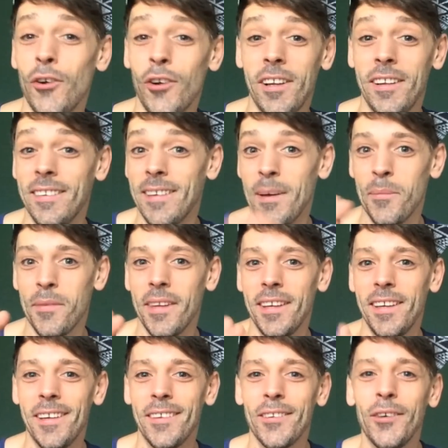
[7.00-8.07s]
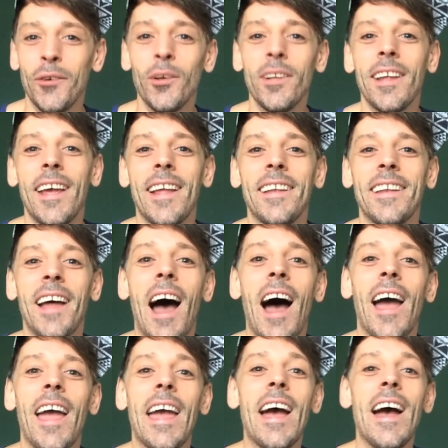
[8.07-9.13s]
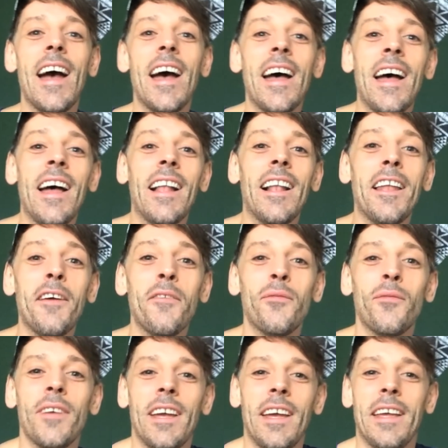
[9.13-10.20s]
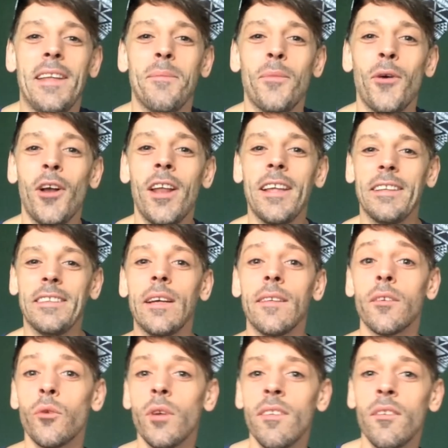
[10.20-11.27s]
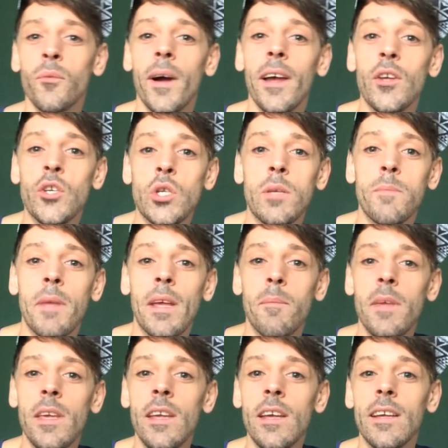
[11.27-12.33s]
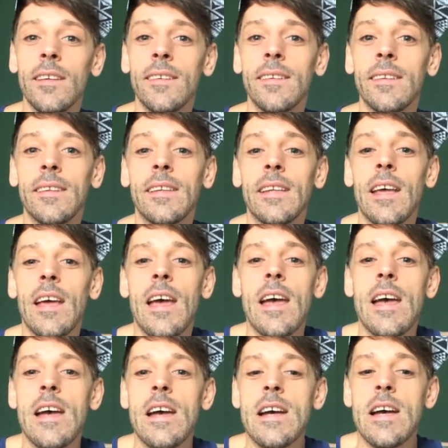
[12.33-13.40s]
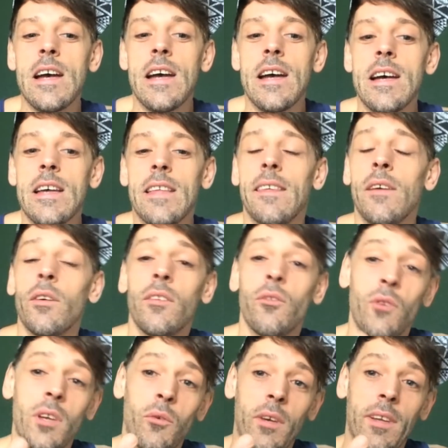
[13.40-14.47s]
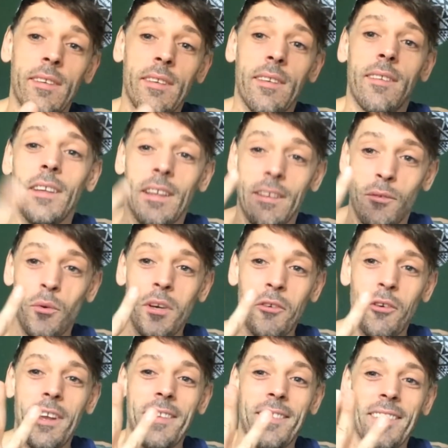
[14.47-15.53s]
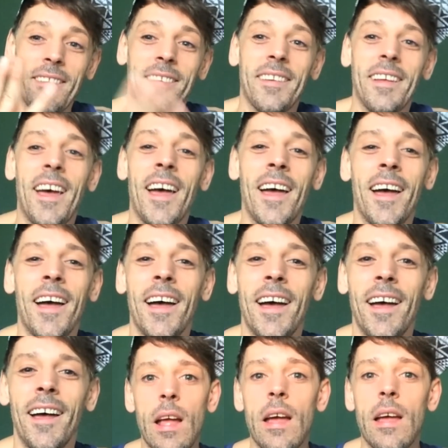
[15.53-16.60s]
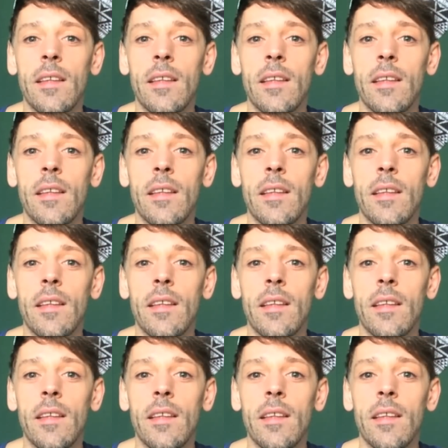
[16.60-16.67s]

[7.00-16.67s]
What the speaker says: 30 something years old, and I live in Berlin. The reason why you should pick me is there are three reasons. The